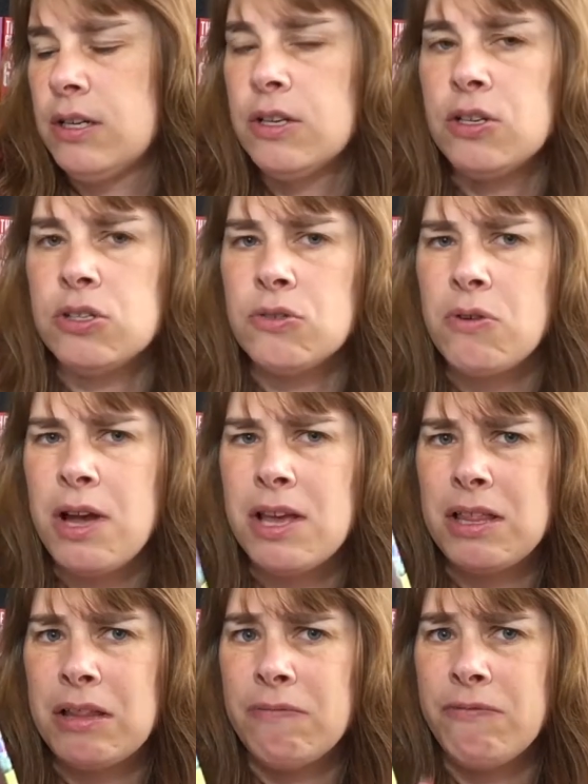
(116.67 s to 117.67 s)
So
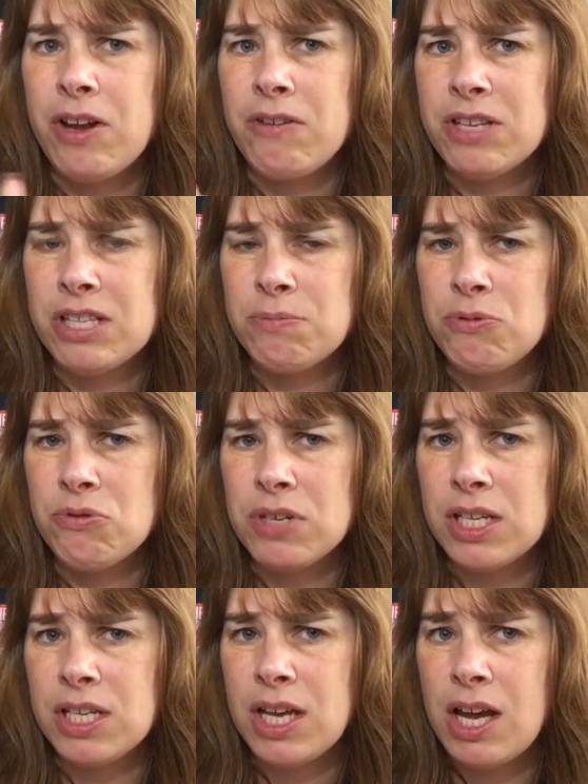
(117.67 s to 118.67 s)
very
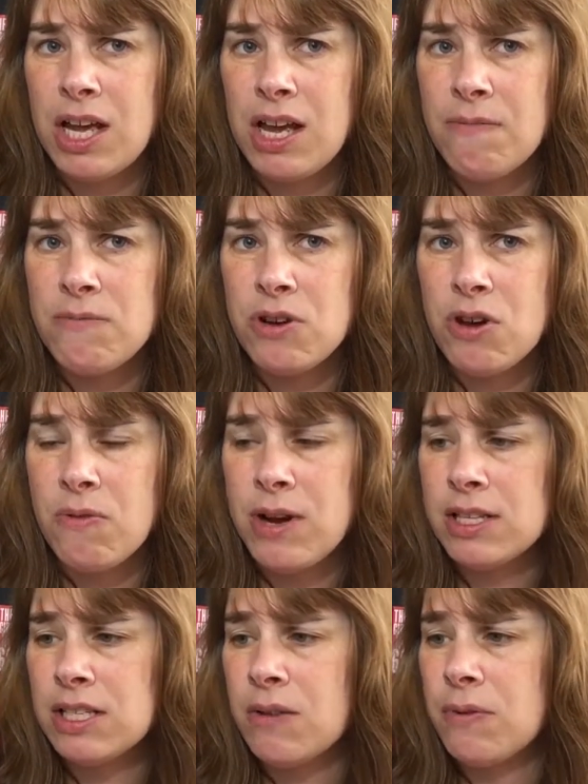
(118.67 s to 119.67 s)
spooky. I have no
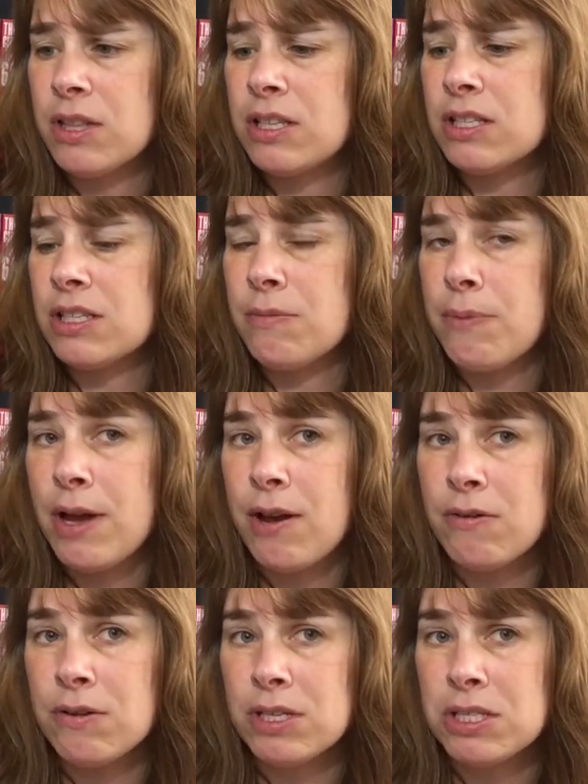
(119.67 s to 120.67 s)
idea what this is
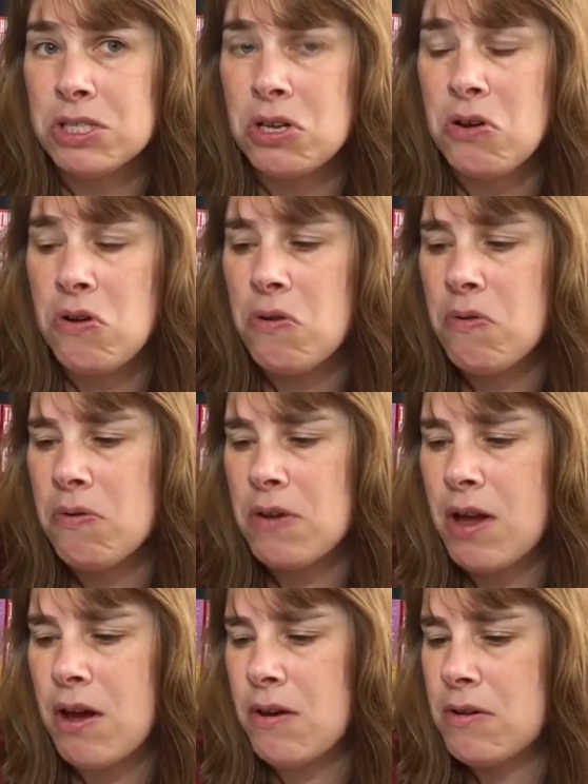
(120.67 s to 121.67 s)
about. So
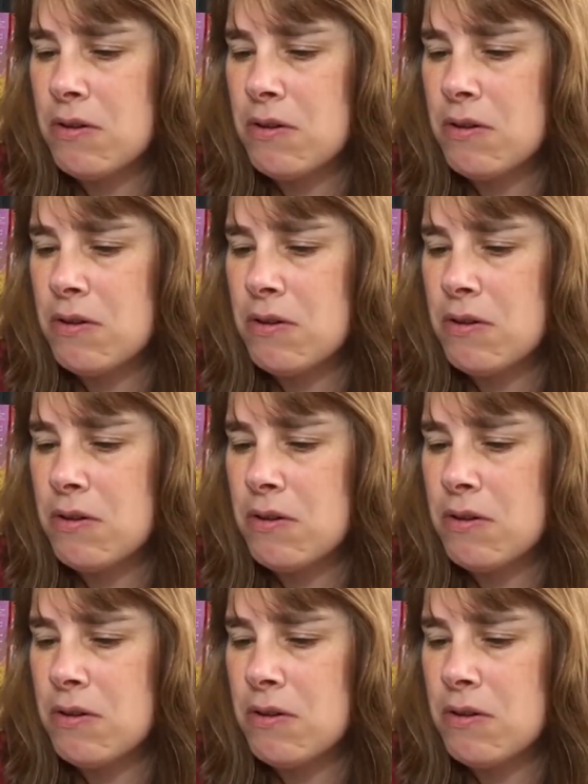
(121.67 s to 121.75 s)
yeah.